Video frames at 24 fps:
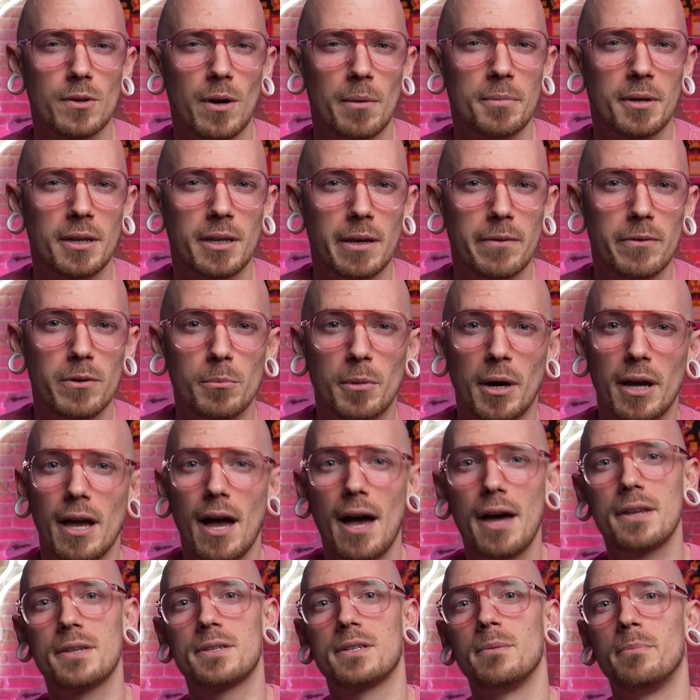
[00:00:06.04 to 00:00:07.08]
so I'm going to give you my
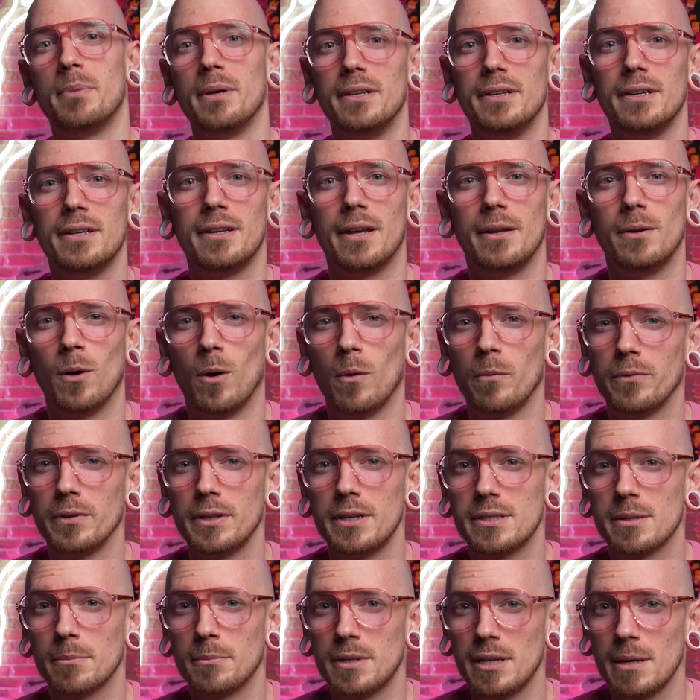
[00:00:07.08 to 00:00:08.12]
honest opinion and
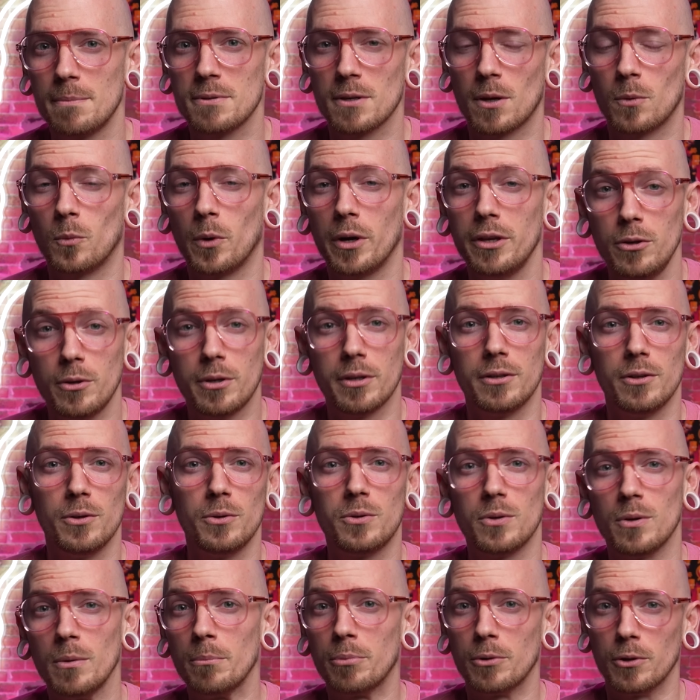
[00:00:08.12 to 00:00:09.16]
hopefully some tips on what you can
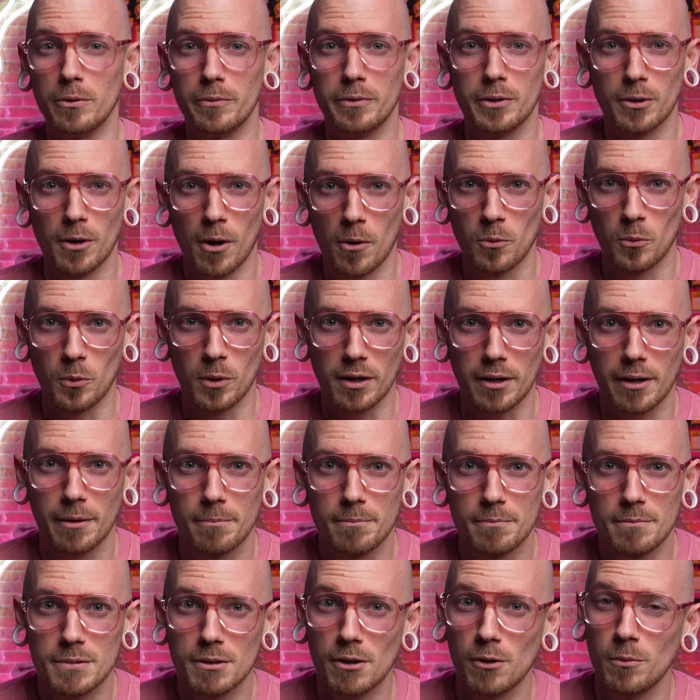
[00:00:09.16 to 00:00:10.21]
do to improve your own
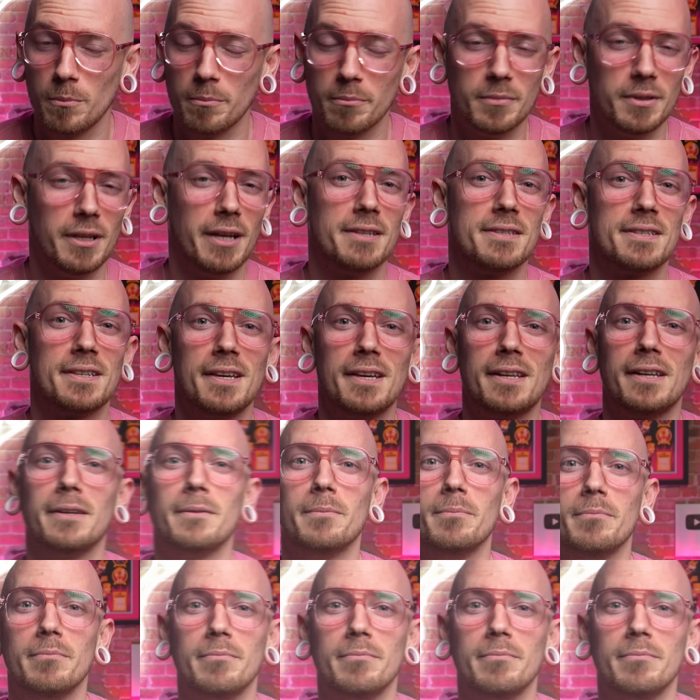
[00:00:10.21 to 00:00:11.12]
work. So let's get it.